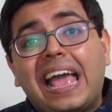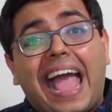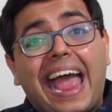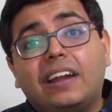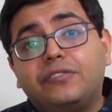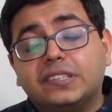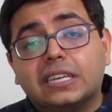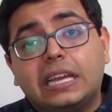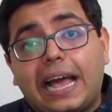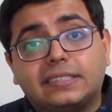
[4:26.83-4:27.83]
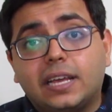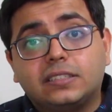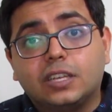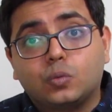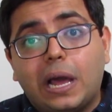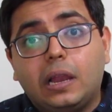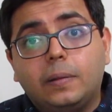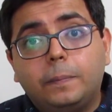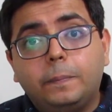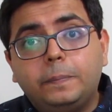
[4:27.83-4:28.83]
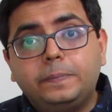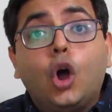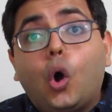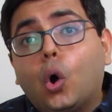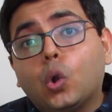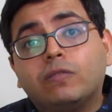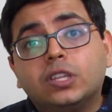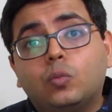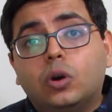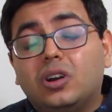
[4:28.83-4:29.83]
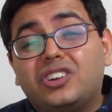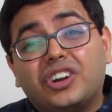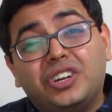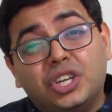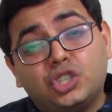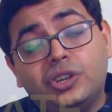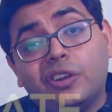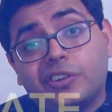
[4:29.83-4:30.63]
and physical assets as well. All over the world, traditional